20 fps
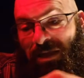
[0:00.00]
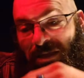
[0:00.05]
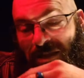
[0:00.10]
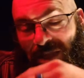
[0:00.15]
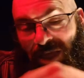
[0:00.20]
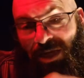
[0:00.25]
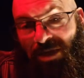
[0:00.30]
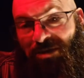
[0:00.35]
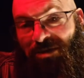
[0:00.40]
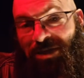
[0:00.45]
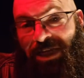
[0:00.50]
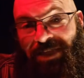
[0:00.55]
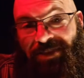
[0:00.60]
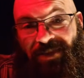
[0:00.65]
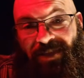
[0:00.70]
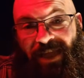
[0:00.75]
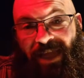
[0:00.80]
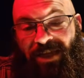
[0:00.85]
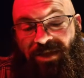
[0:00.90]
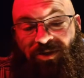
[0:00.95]
The
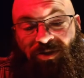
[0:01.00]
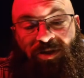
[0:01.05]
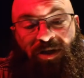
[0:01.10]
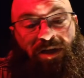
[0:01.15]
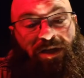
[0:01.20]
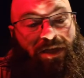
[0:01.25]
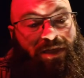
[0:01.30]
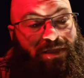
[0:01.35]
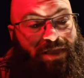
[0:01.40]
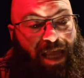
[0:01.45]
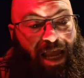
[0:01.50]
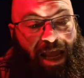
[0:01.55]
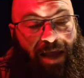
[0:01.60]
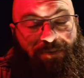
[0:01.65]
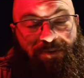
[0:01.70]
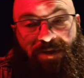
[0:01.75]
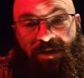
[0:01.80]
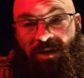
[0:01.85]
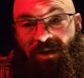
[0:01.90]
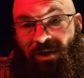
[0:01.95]
underneath of that truck is
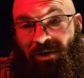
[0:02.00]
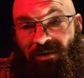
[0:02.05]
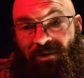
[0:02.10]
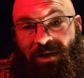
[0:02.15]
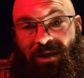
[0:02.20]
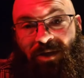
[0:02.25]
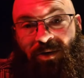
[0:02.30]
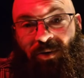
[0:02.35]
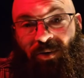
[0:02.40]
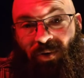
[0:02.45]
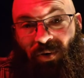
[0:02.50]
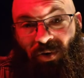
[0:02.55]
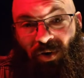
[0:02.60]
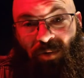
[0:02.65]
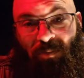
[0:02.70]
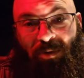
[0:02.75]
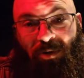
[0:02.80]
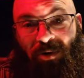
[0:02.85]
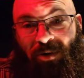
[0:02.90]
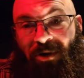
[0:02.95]
absolutely
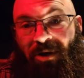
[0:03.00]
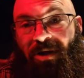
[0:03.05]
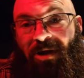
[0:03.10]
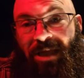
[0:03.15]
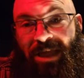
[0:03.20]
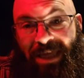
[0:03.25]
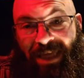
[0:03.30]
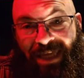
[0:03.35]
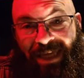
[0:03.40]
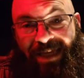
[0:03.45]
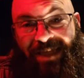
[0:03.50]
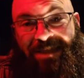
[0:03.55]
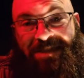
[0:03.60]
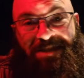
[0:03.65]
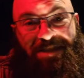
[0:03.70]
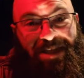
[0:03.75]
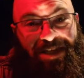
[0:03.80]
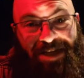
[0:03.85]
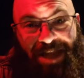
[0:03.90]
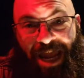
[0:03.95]
horrible.
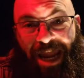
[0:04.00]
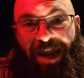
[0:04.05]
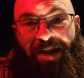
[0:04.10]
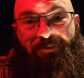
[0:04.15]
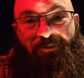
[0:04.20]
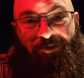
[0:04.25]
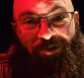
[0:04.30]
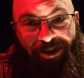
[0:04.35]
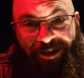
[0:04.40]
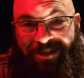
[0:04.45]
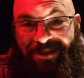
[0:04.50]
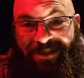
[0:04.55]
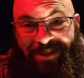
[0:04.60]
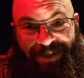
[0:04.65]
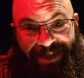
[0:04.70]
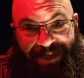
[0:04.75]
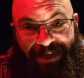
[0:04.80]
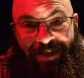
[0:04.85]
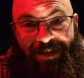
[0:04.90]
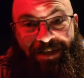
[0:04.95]
Hence the name
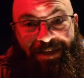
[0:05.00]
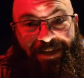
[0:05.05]
Rusty.